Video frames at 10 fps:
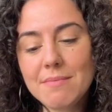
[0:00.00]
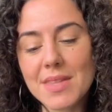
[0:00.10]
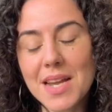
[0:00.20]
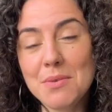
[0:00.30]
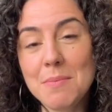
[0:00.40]

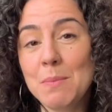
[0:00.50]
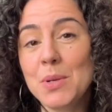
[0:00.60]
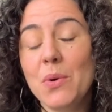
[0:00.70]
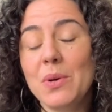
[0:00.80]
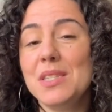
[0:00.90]
I remember
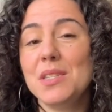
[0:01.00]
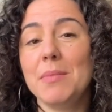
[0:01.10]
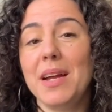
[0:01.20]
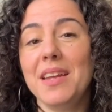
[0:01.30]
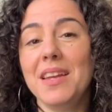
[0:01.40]
going to
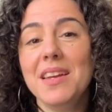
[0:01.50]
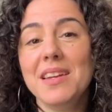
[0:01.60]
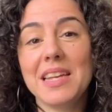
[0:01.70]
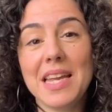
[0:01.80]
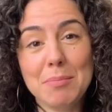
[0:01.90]
my
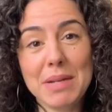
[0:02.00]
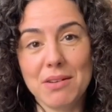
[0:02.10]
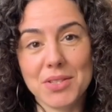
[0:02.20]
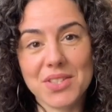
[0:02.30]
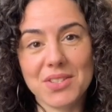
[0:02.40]
camp
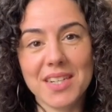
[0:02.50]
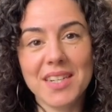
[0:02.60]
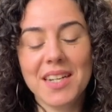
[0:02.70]
counselor